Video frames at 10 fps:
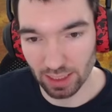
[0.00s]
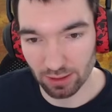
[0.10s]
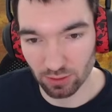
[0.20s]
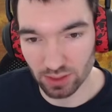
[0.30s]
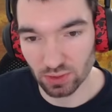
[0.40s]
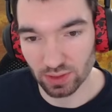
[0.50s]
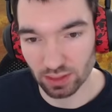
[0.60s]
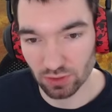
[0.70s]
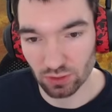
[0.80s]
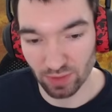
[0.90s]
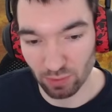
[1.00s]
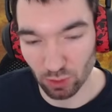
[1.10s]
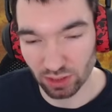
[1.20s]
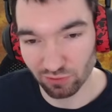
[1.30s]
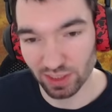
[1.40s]
And also it gives you way
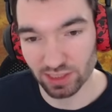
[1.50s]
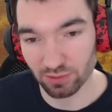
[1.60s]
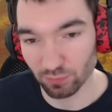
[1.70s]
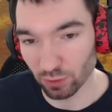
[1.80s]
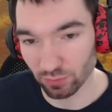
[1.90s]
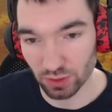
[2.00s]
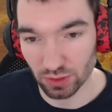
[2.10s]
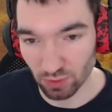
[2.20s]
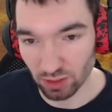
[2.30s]
more defense in World vs.